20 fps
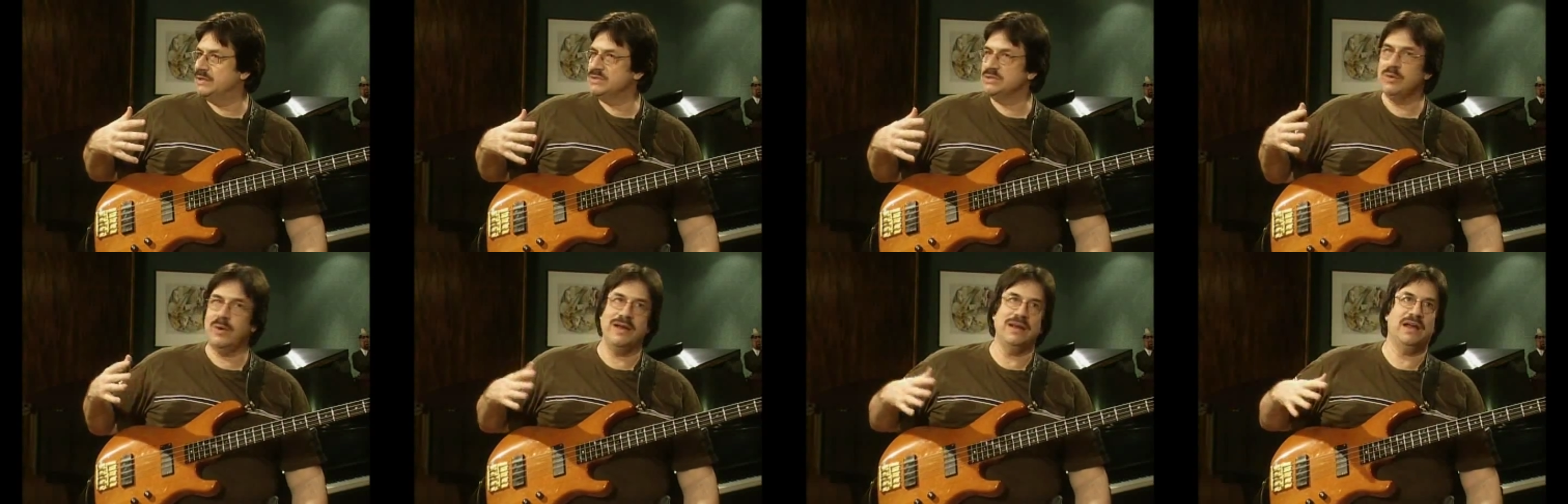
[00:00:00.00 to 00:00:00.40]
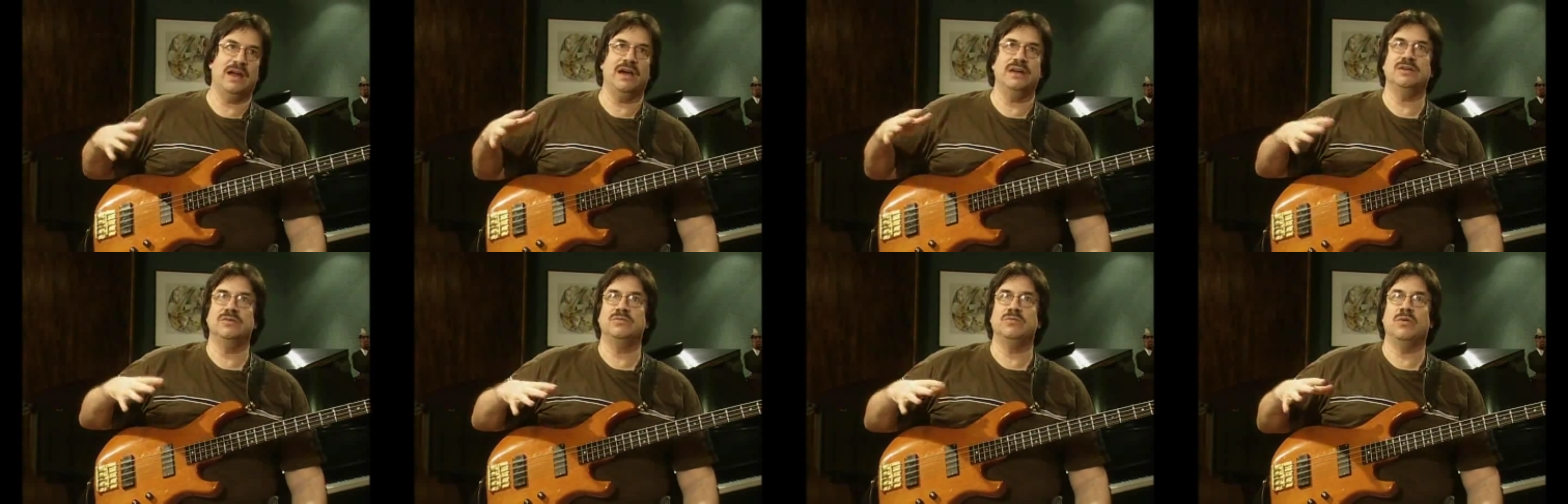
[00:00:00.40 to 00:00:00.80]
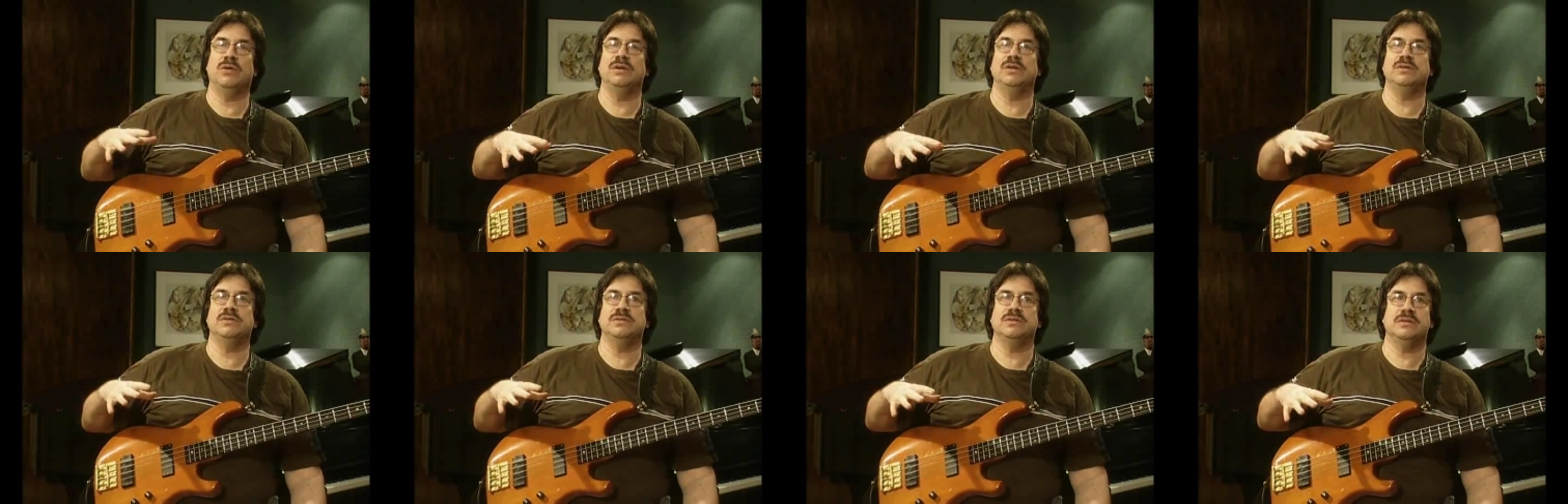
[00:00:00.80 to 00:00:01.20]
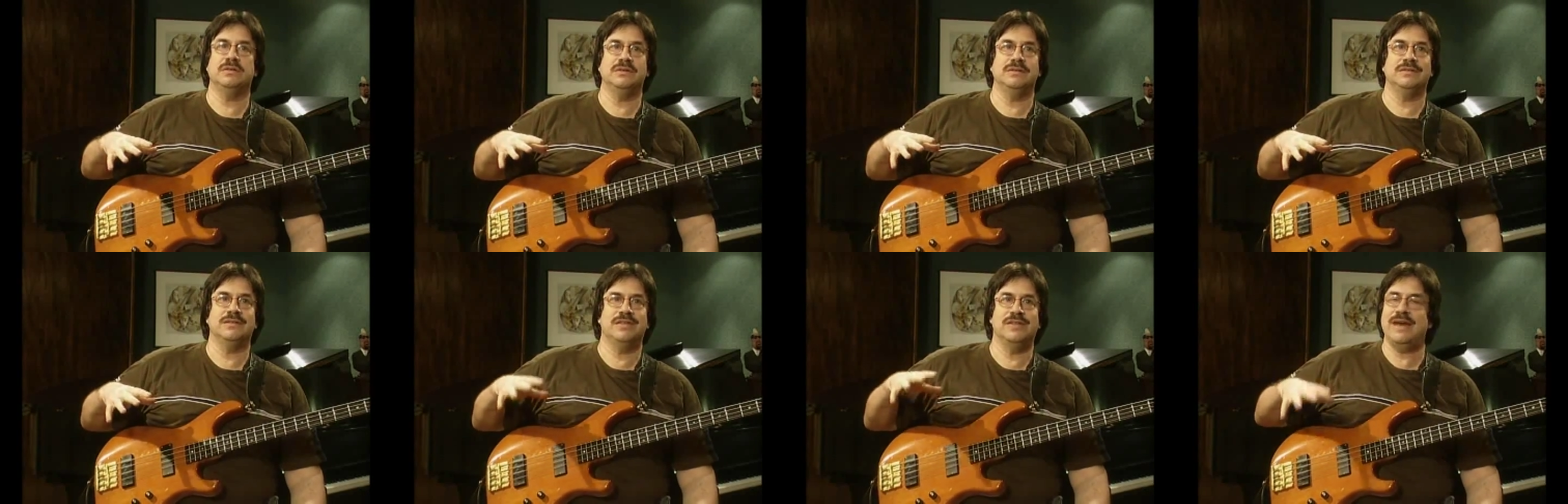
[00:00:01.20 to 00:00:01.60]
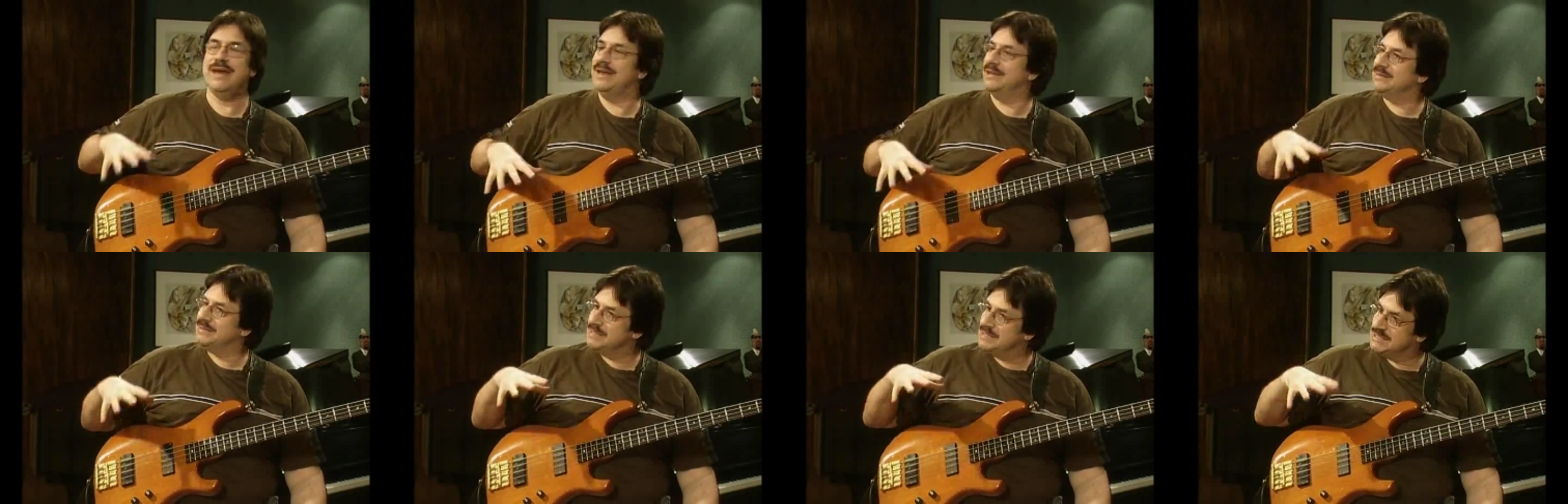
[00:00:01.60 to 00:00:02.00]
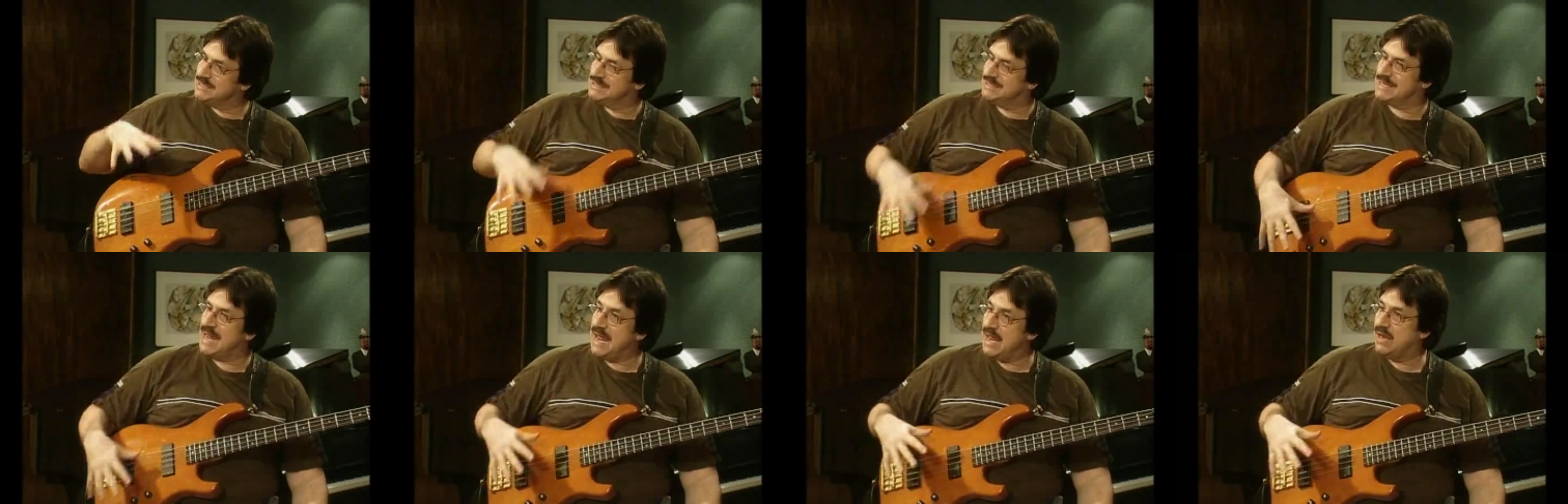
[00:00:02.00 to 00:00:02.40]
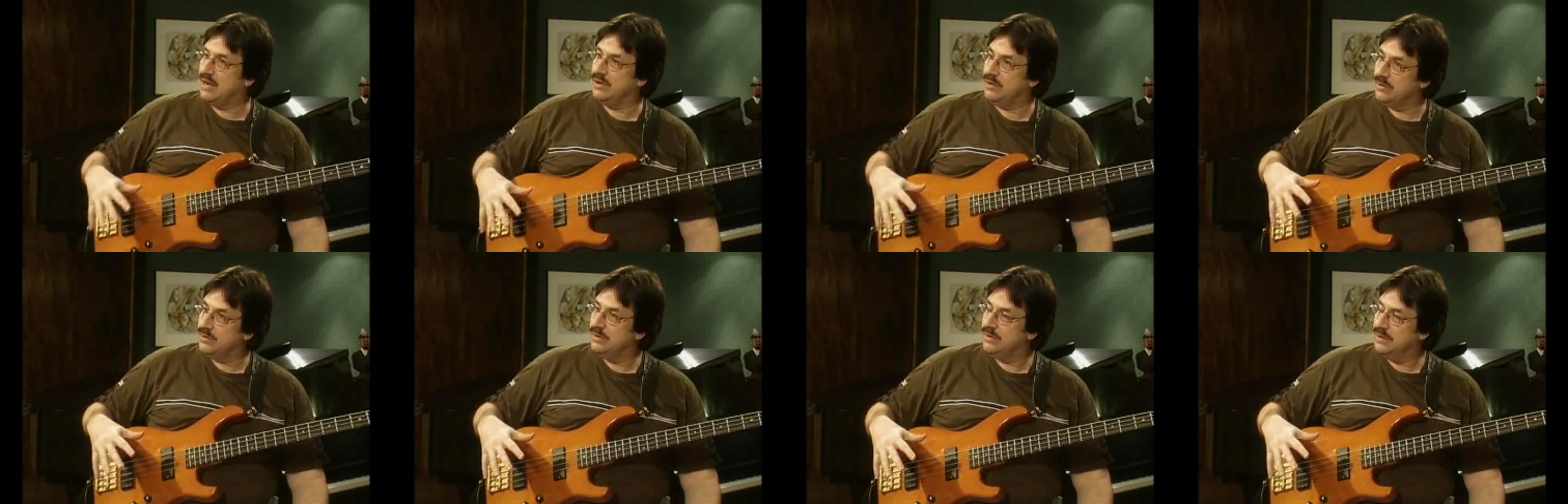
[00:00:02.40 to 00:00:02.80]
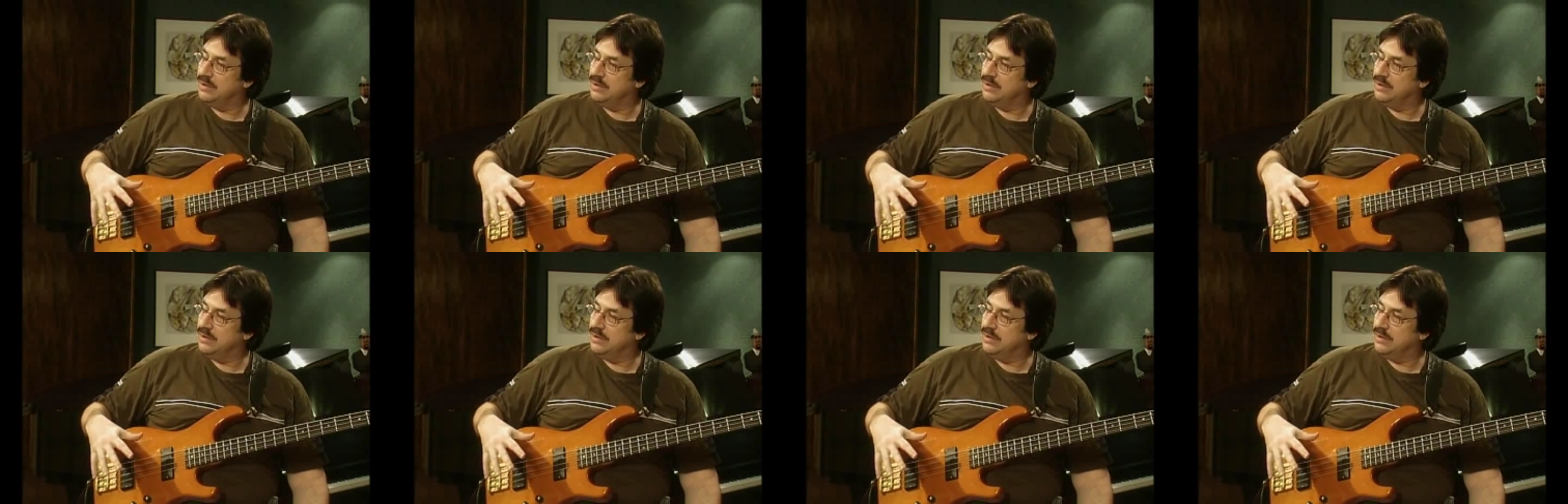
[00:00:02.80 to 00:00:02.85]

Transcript: So I kind of want that to stand.